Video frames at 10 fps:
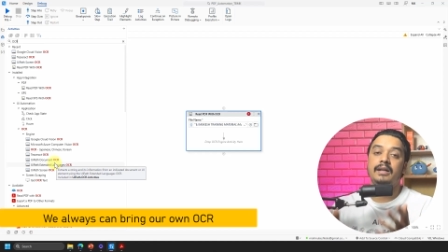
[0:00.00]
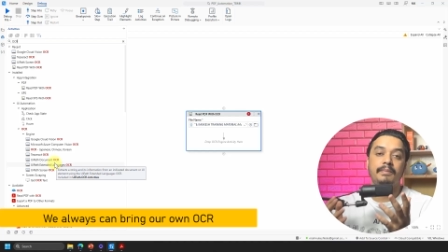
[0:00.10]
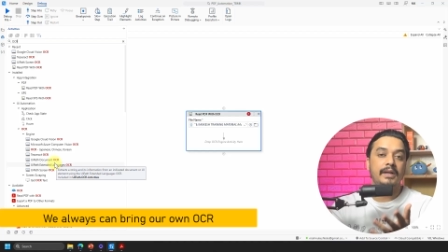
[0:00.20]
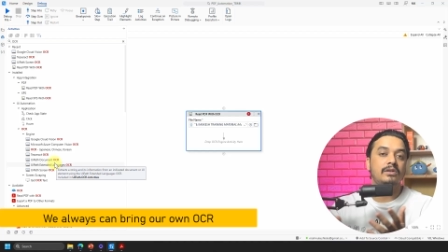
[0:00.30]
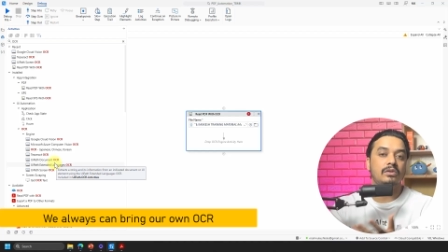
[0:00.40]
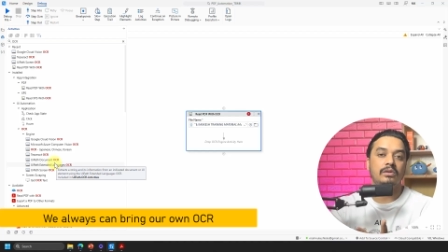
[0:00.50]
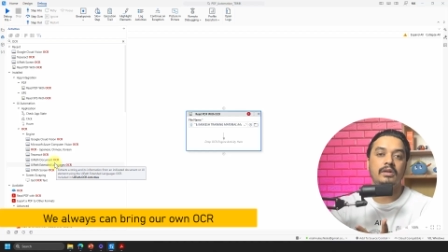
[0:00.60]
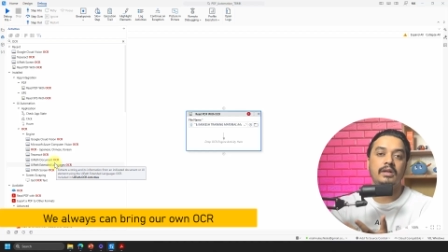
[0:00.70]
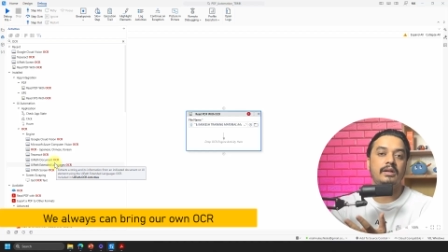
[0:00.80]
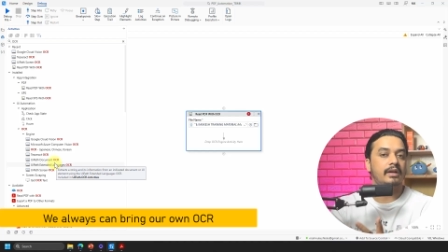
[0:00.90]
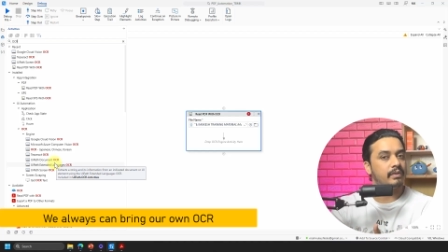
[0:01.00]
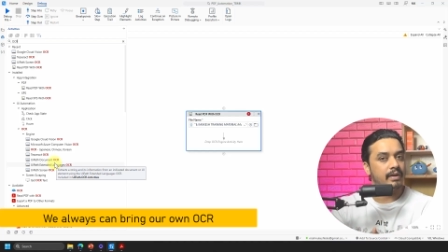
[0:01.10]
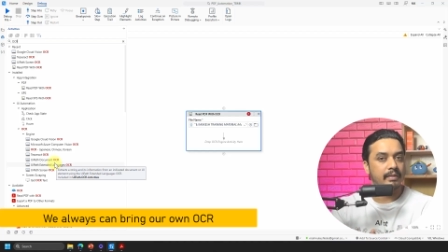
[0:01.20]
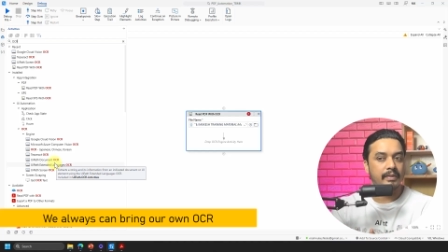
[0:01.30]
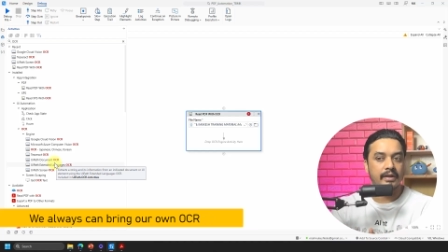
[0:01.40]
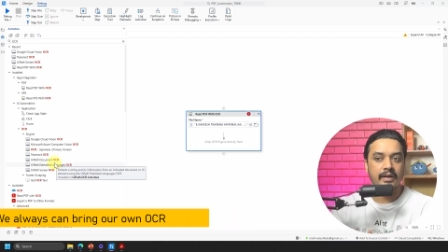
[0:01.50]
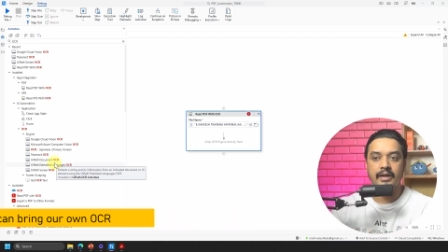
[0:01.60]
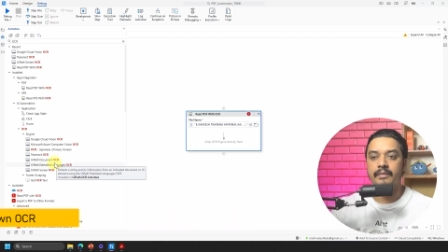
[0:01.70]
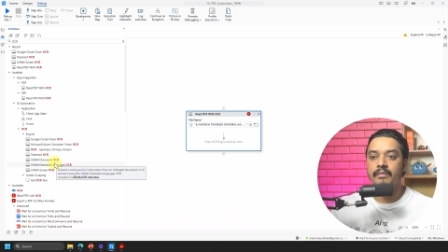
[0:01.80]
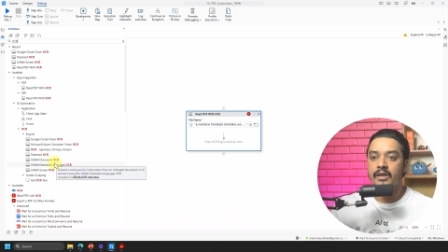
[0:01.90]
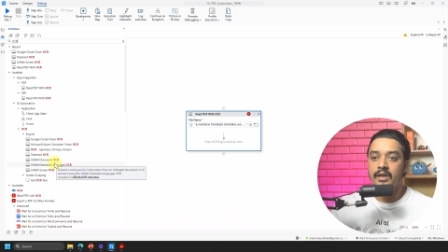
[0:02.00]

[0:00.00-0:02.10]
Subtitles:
Depends on your requirement, right?